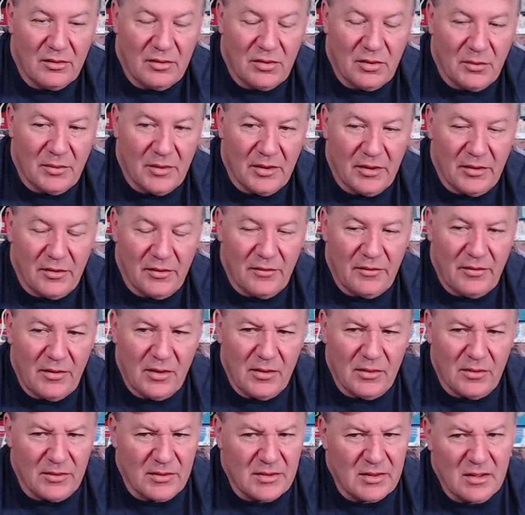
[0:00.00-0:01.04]
2 million
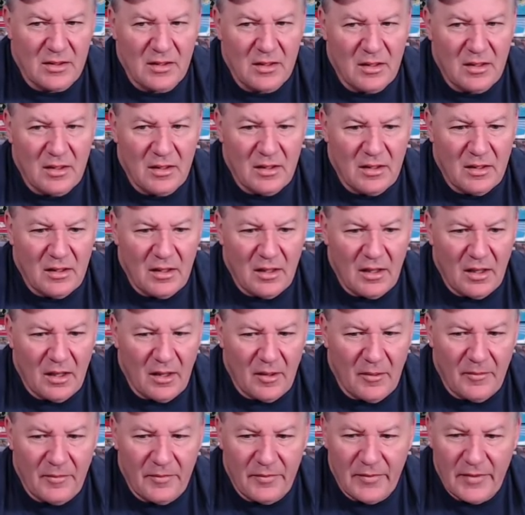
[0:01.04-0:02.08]
views
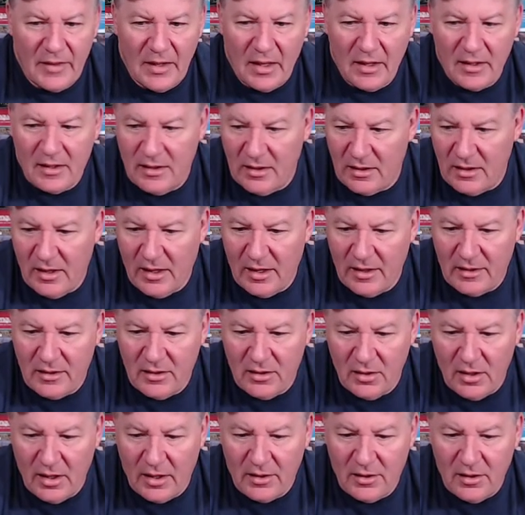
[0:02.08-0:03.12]
um, I, can, I
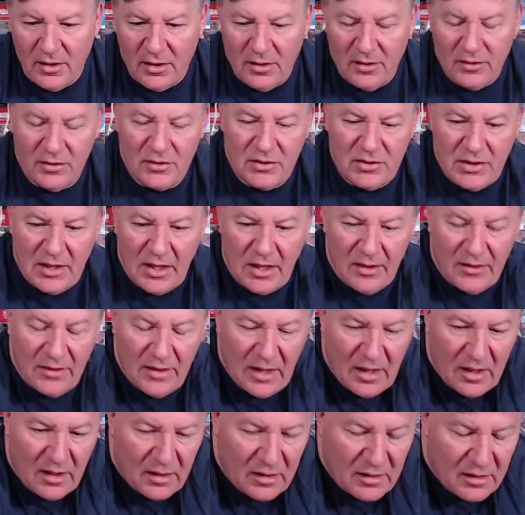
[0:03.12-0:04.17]
can i can understand
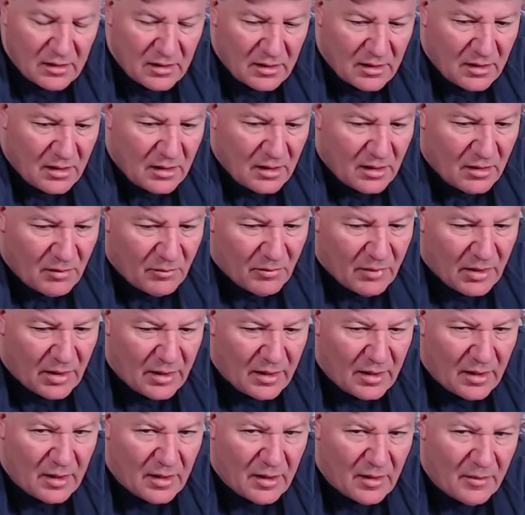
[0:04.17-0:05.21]
that but
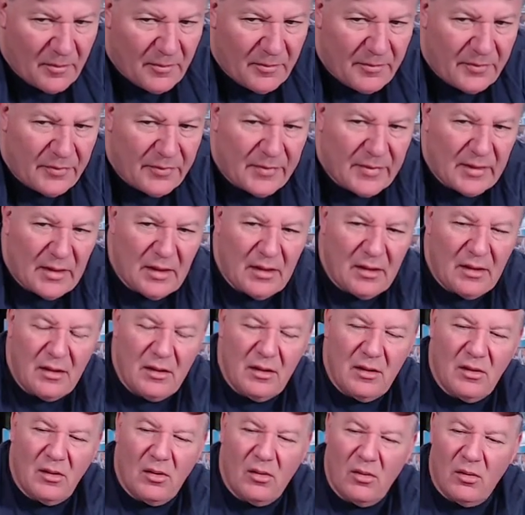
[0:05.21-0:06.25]
um, you
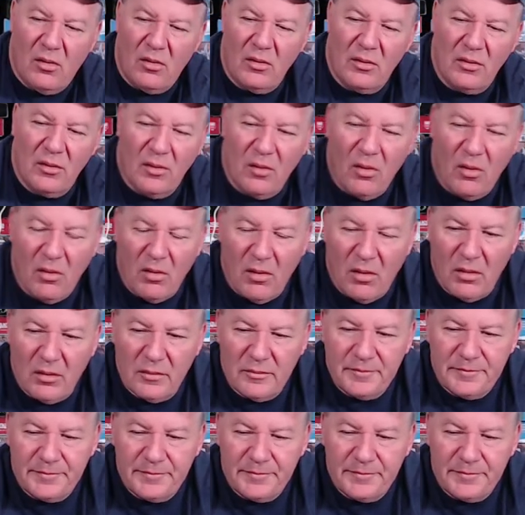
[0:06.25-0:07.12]
know all in all